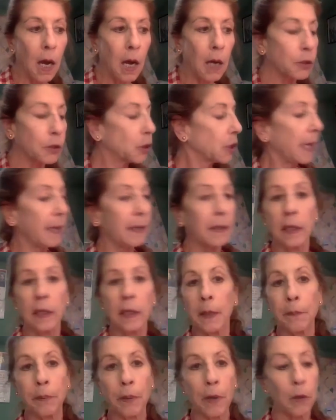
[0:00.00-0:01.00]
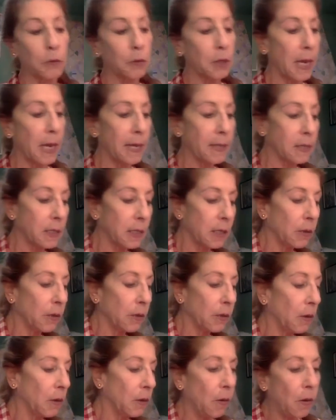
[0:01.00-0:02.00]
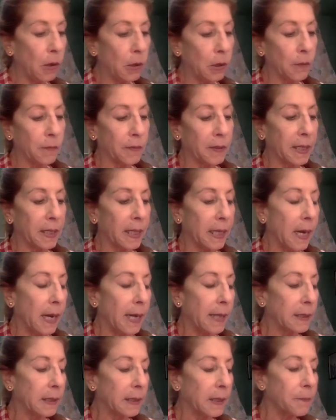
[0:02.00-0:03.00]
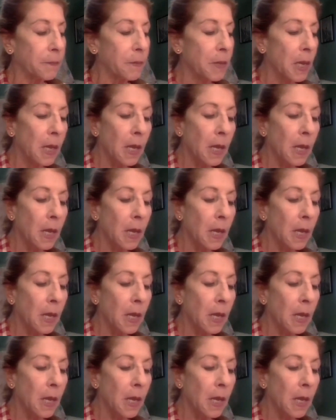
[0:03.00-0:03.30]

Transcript: suddenly protests and all over the island.